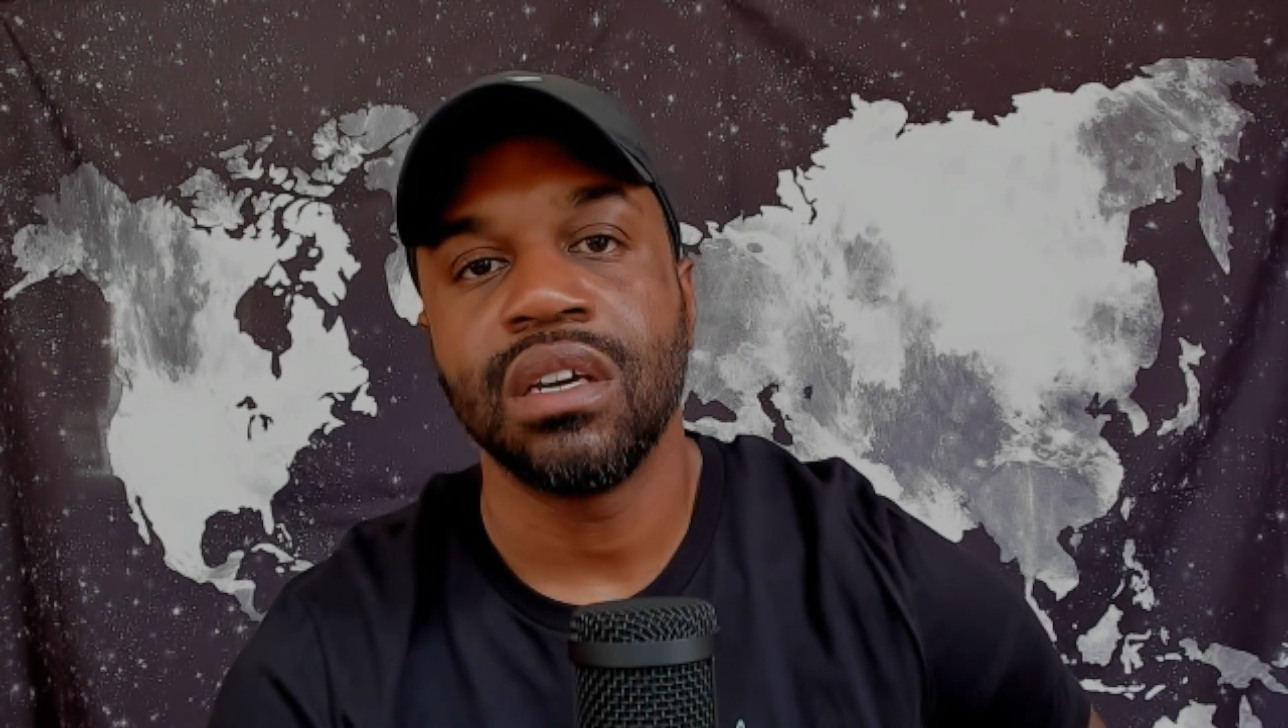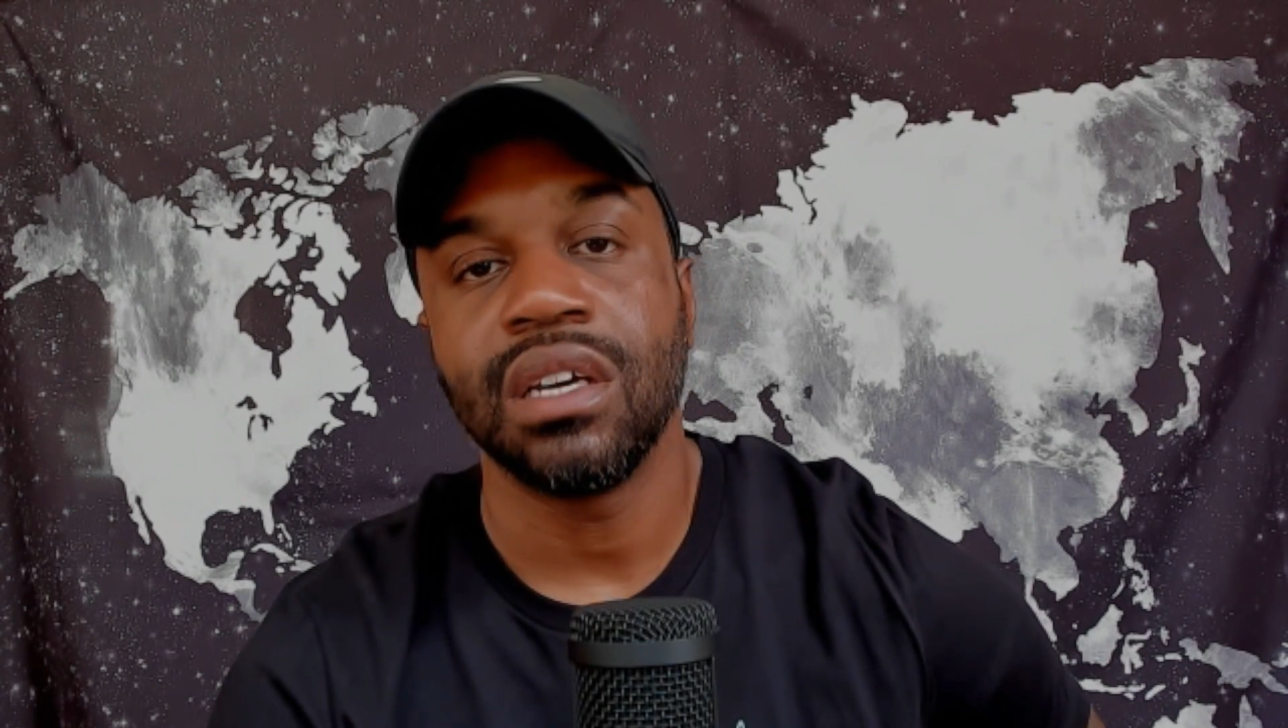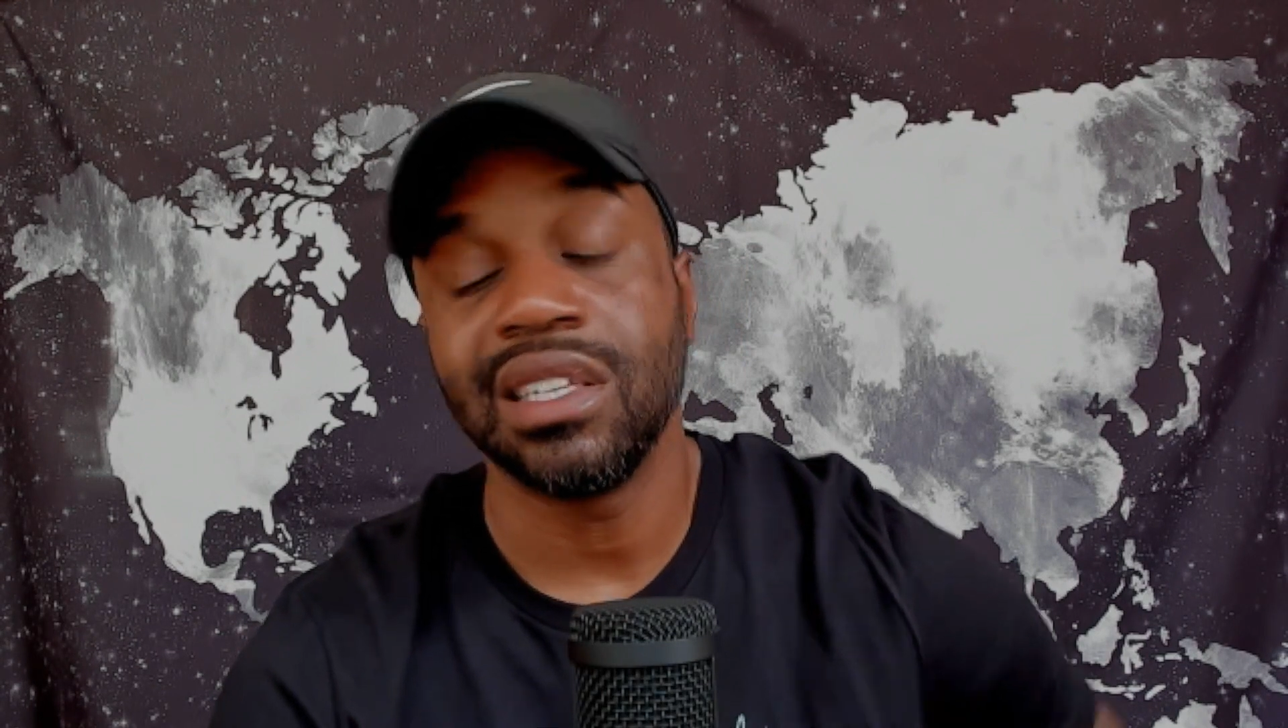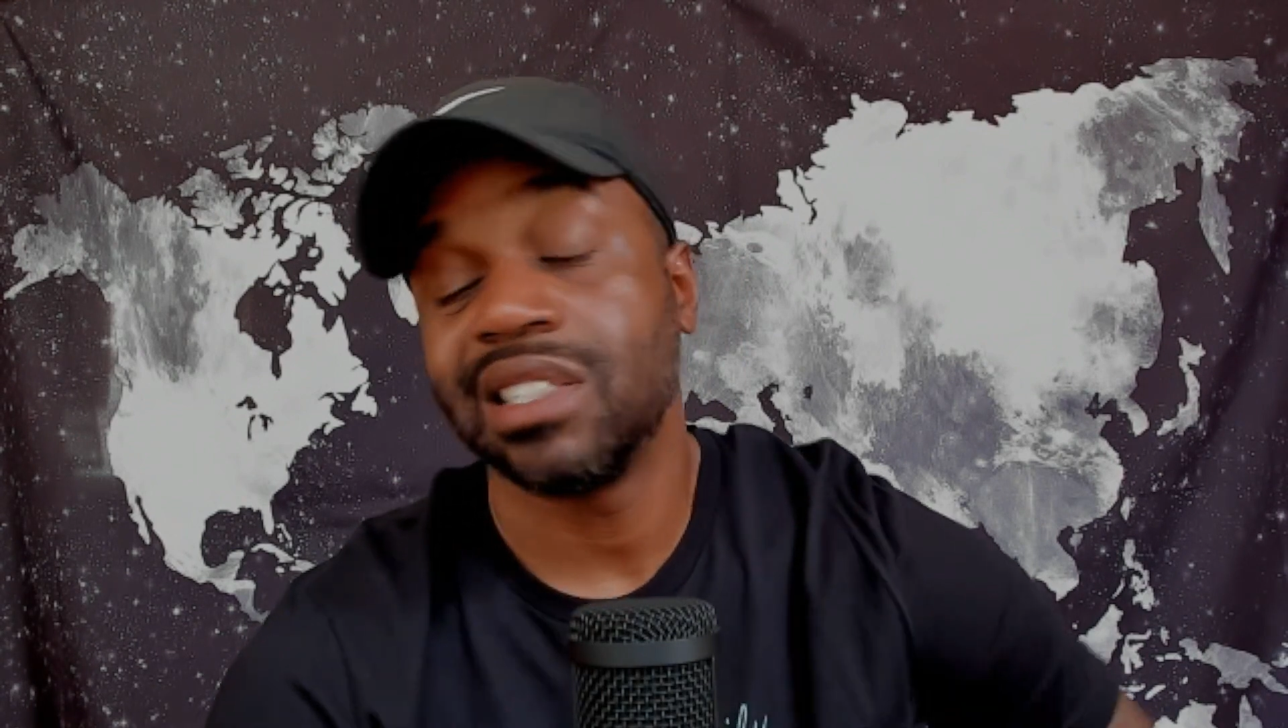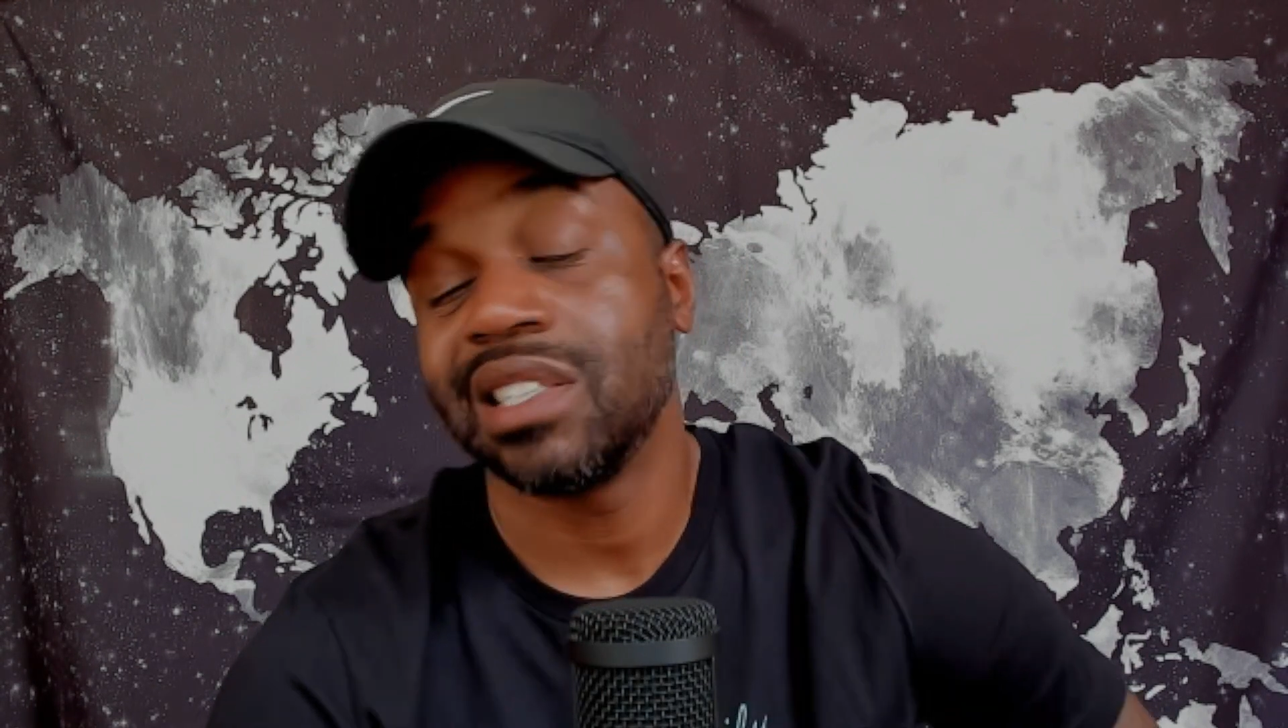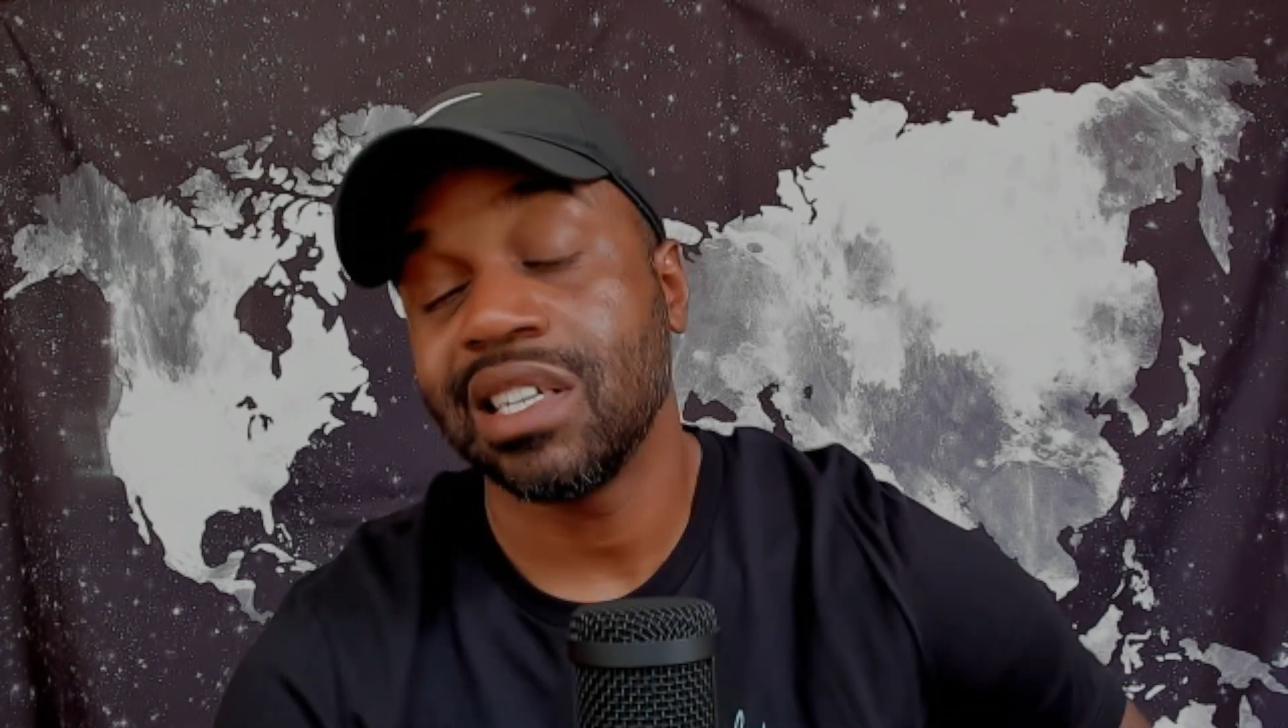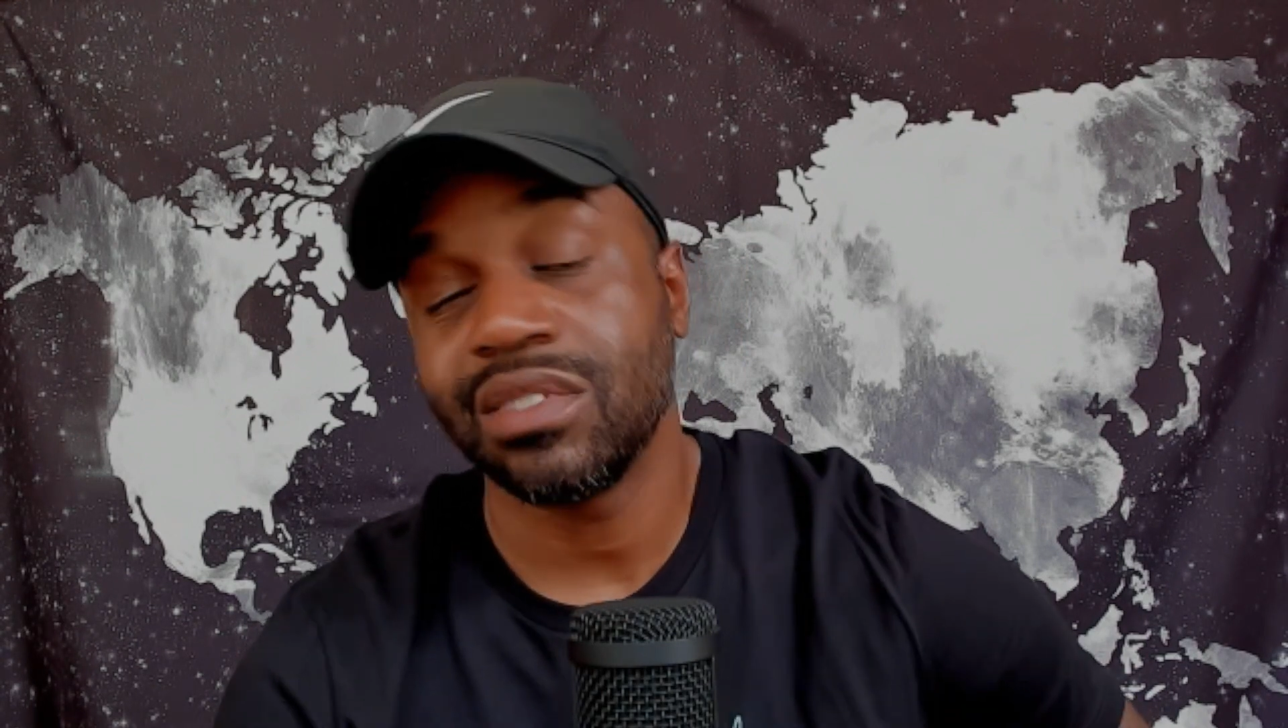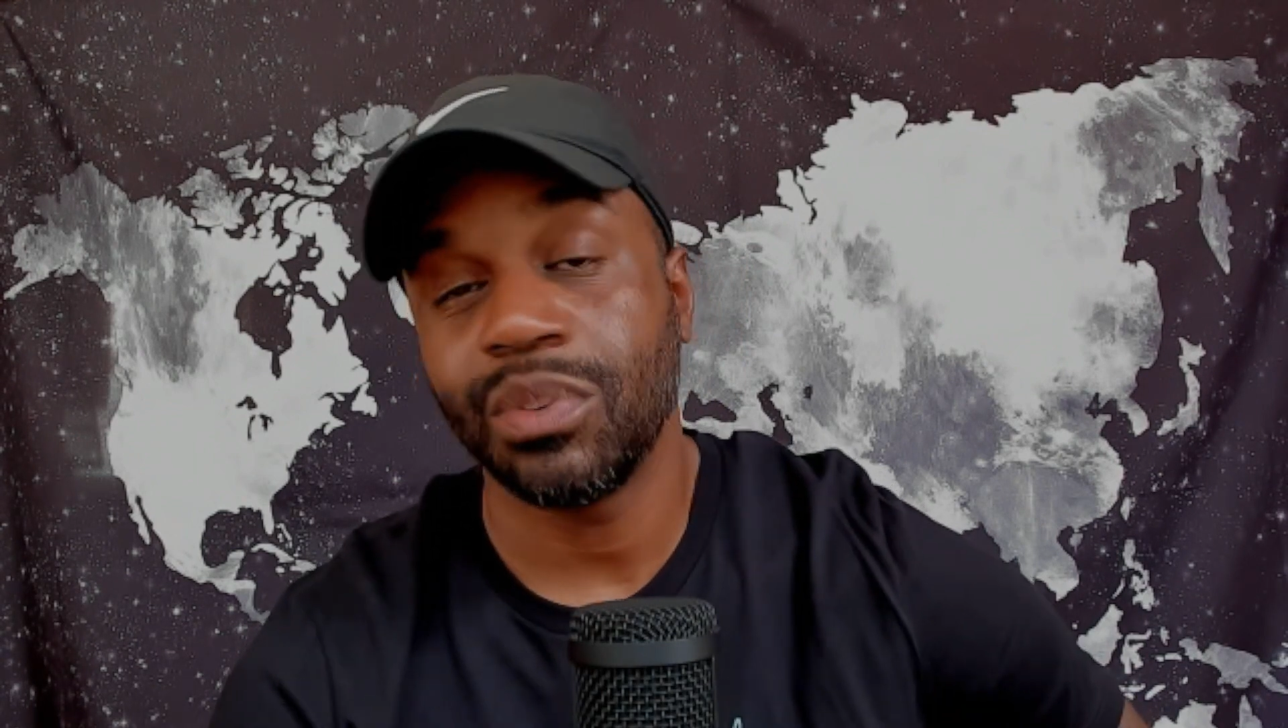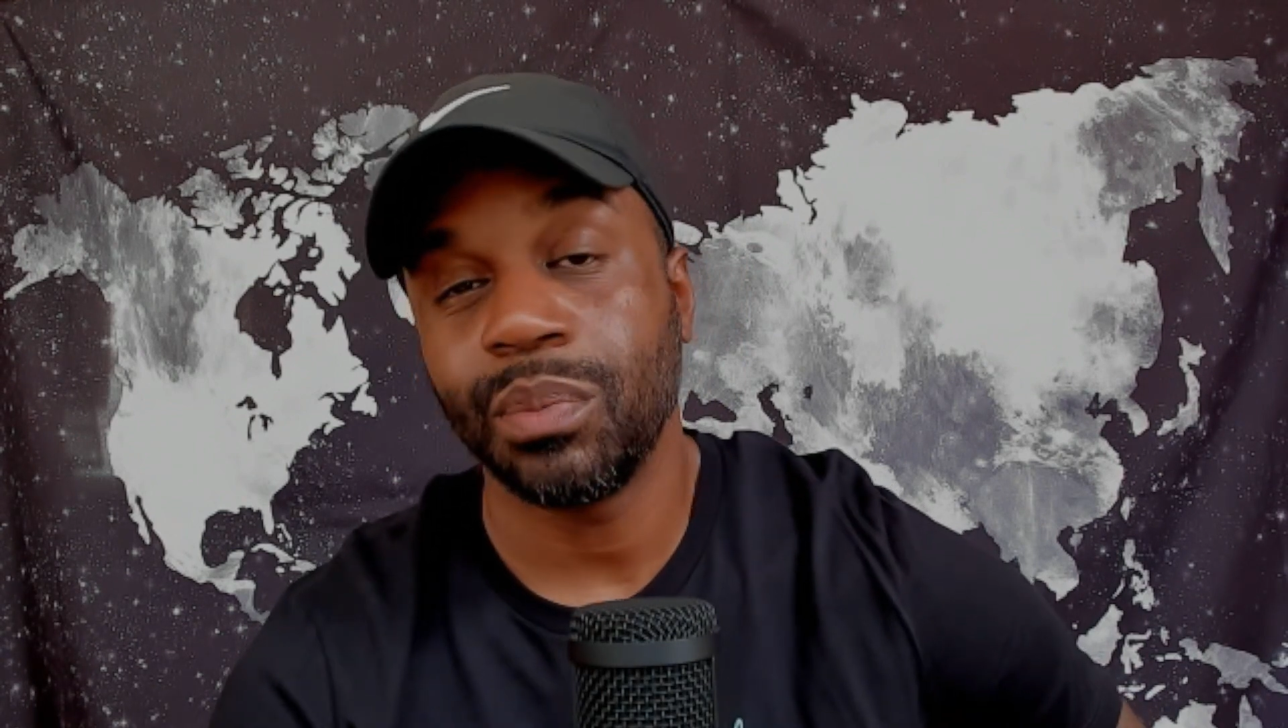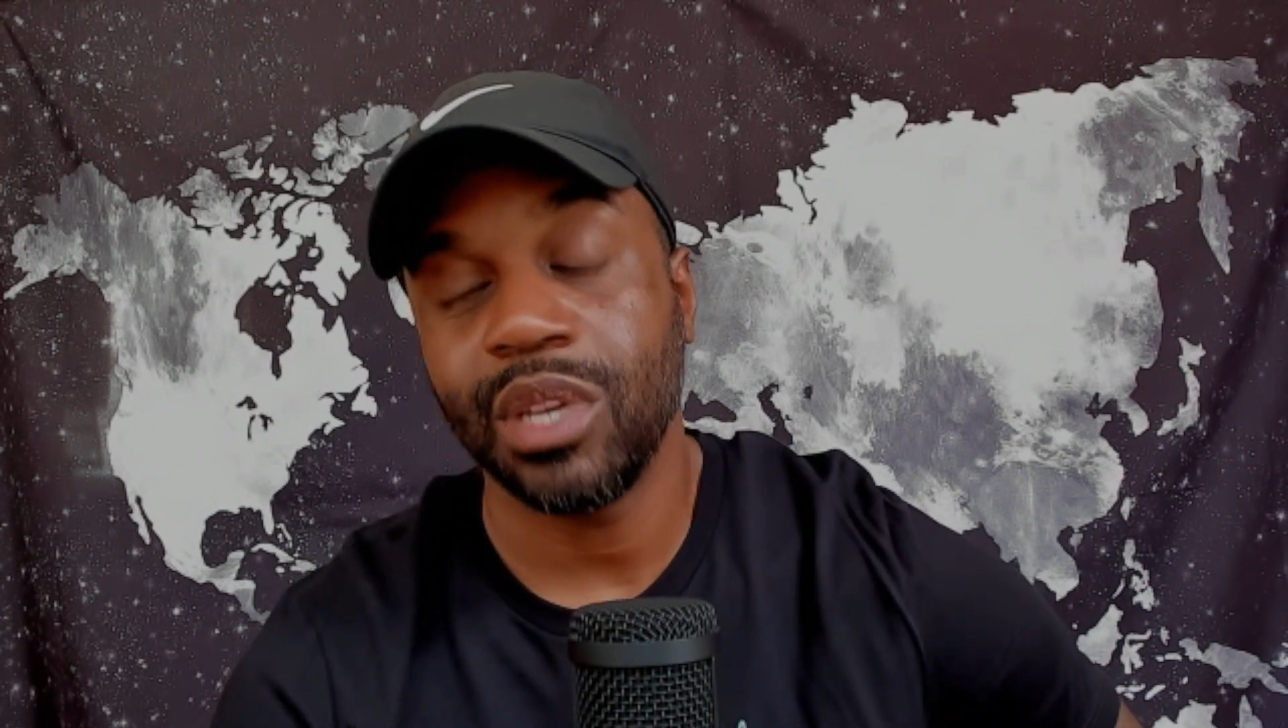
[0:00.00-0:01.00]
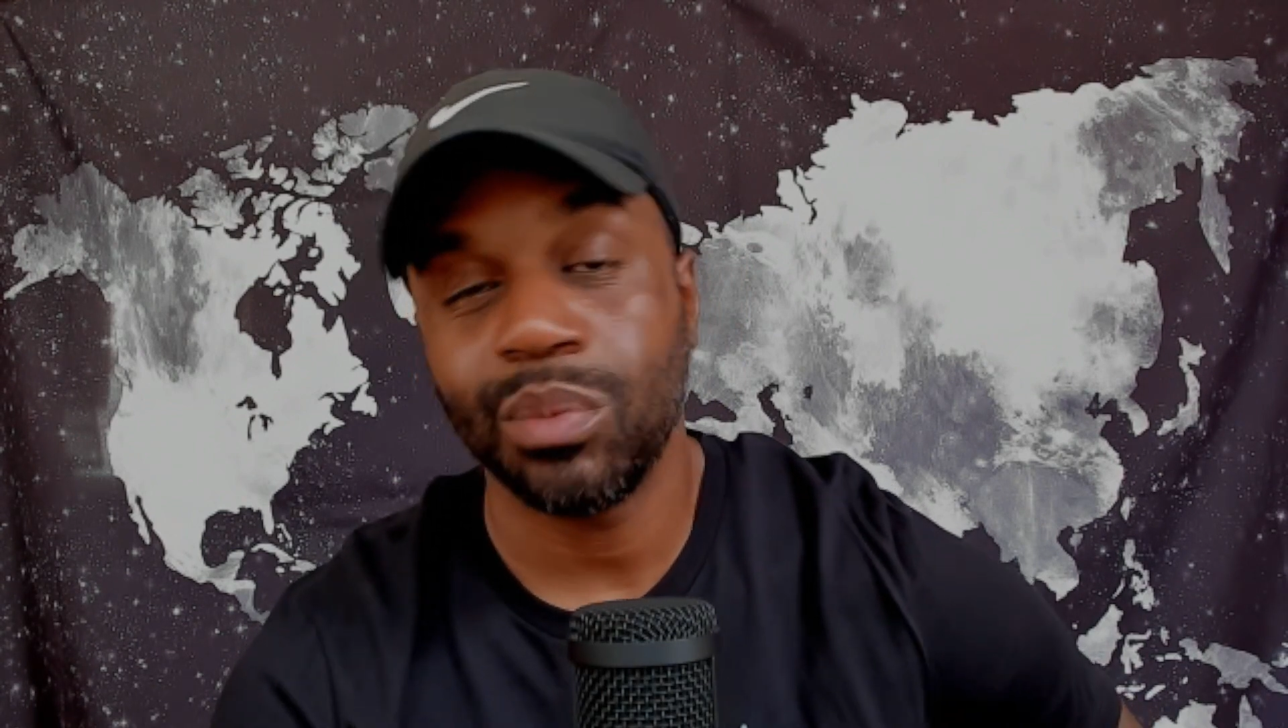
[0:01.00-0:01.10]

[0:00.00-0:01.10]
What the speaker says: At least that's for me.